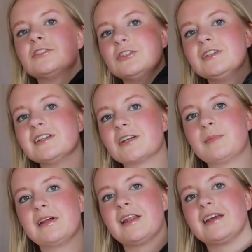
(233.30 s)
do look a
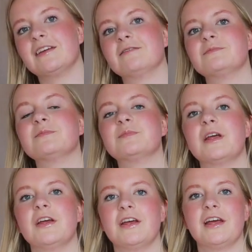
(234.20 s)
bit like,
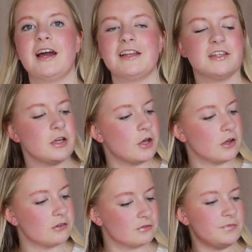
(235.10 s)
I don't know.